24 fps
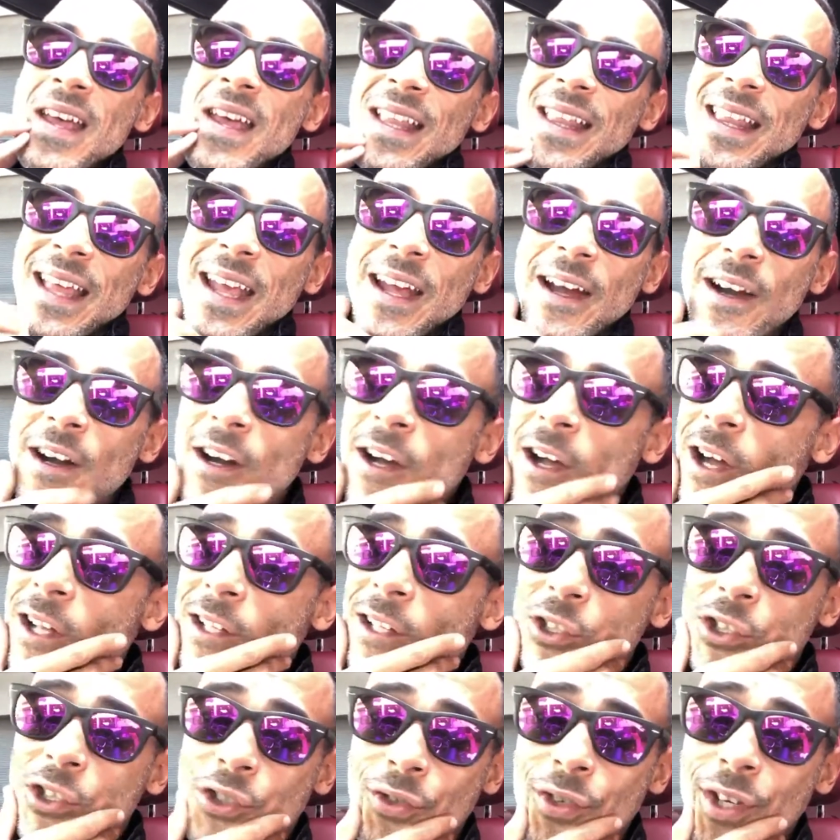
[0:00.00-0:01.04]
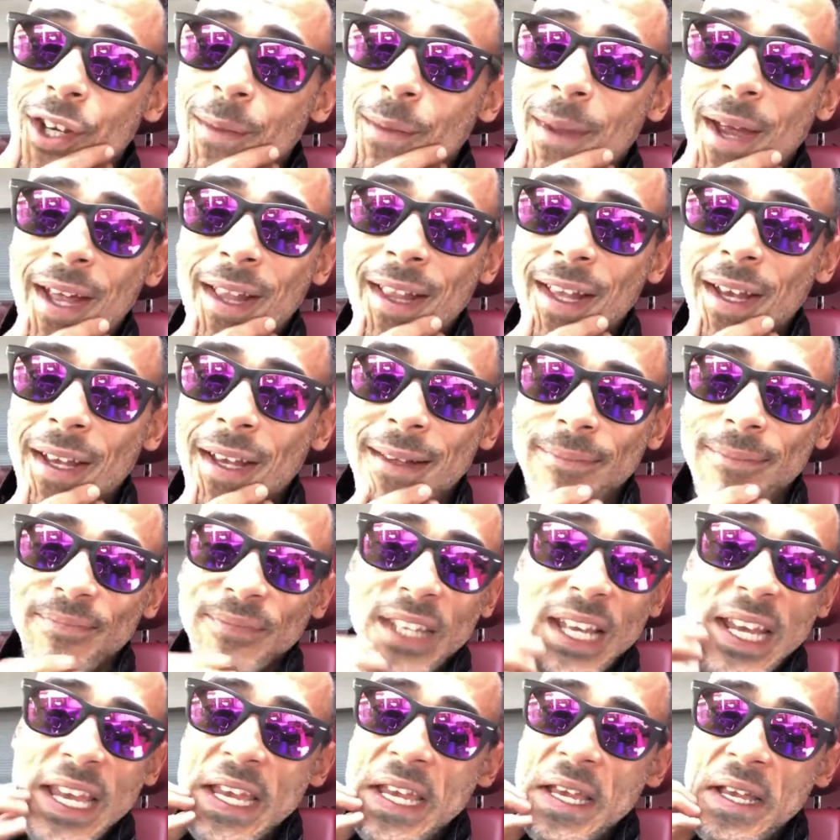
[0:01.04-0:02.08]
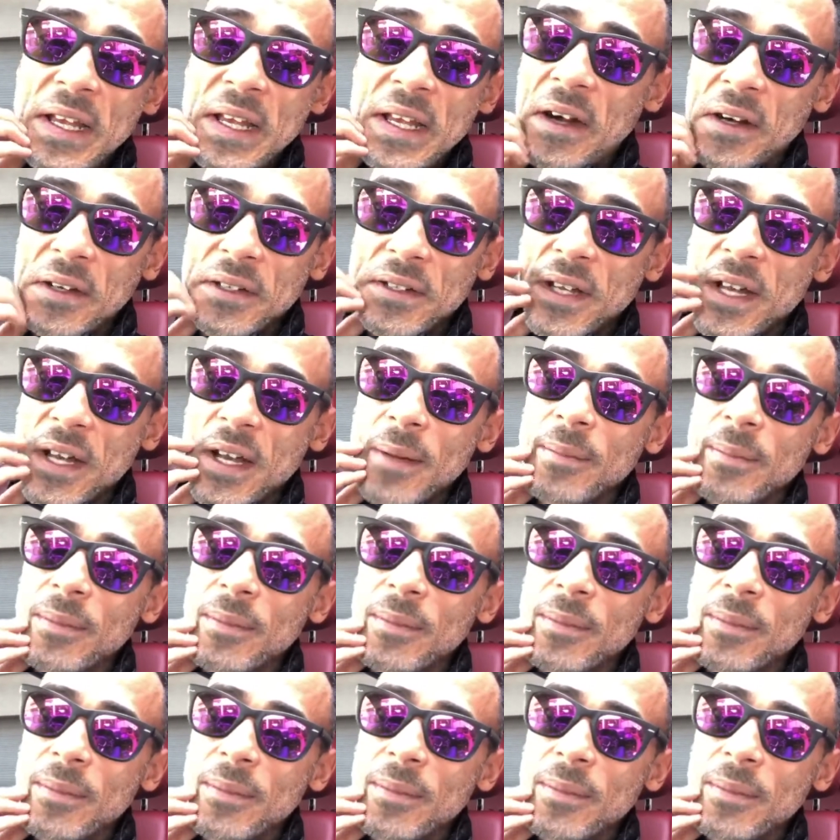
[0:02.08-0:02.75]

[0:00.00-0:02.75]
they hook on the street, man. They eat cars up.